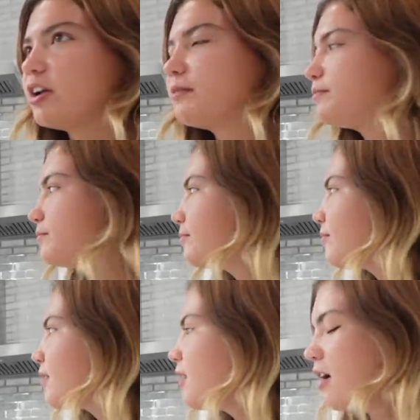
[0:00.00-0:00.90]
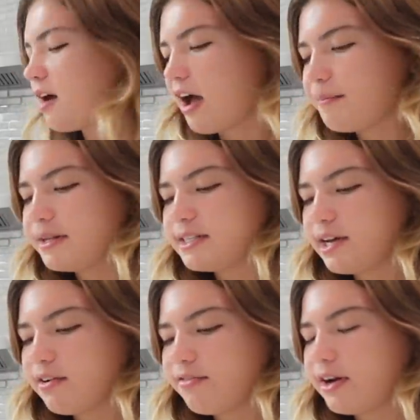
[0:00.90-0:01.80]
I've been
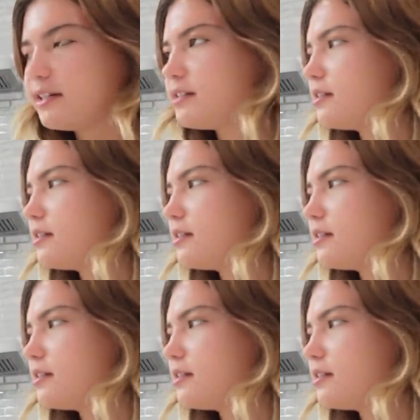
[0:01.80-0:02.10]
terrified